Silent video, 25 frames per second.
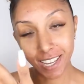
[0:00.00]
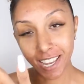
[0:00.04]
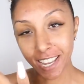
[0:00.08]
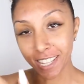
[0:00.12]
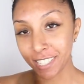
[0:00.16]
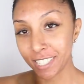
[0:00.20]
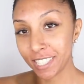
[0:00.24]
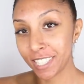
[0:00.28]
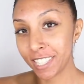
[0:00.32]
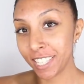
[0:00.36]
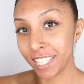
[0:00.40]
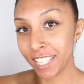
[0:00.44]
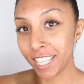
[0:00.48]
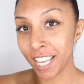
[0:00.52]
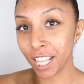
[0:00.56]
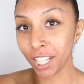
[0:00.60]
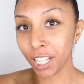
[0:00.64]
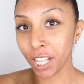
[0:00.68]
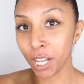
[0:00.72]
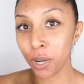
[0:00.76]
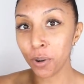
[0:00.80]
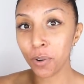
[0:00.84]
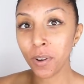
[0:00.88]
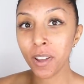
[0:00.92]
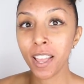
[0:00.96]
hence the
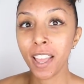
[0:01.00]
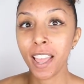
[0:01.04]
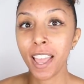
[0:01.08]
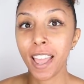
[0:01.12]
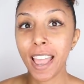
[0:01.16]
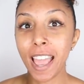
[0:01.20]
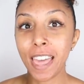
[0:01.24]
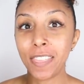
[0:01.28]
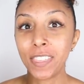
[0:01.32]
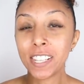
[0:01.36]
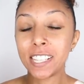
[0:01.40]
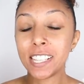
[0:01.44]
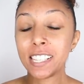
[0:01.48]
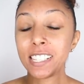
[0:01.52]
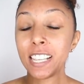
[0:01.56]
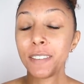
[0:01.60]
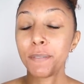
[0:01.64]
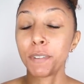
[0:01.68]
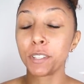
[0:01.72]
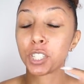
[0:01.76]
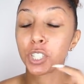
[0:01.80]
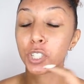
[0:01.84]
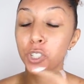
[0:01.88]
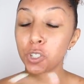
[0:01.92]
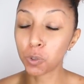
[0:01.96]
yellow, and this is
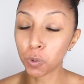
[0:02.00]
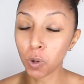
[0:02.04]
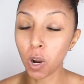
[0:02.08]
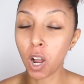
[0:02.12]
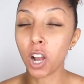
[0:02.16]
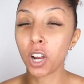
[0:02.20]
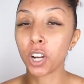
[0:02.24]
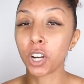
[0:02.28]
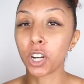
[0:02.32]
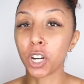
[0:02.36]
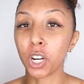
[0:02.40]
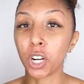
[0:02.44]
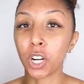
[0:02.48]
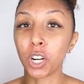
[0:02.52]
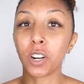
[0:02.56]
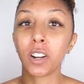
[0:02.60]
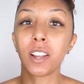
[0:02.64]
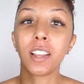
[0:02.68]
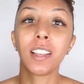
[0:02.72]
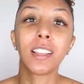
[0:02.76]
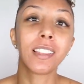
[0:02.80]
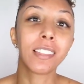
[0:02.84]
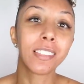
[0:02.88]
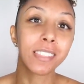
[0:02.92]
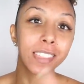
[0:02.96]
even
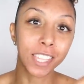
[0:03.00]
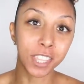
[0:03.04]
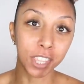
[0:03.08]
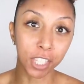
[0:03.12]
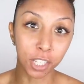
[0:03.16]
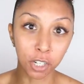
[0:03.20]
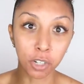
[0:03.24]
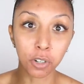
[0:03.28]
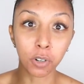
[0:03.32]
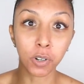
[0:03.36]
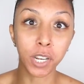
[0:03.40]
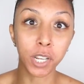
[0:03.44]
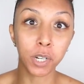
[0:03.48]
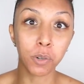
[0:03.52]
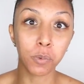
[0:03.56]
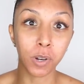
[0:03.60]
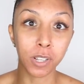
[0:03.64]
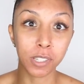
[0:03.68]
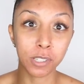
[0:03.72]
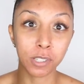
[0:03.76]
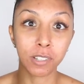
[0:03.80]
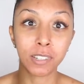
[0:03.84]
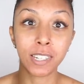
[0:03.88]
stronger than the green one.